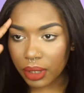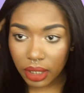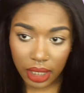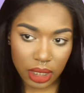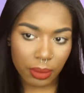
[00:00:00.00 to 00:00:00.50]
but
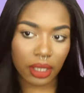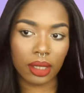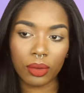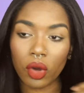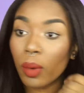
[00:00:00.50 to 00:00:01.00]
it doesn't make
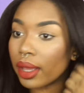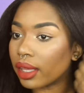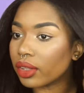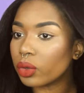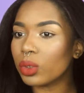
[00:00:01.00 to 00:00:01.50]
them go away
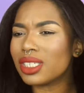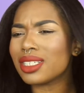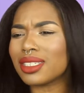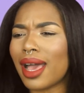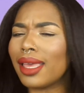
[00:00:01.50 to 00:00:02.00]
either, which
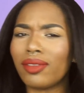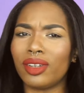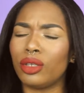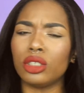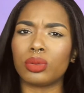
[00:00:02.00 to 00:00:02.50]
is not
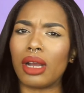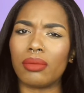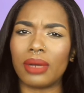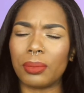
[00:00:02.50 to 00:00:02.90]
even a huge problem.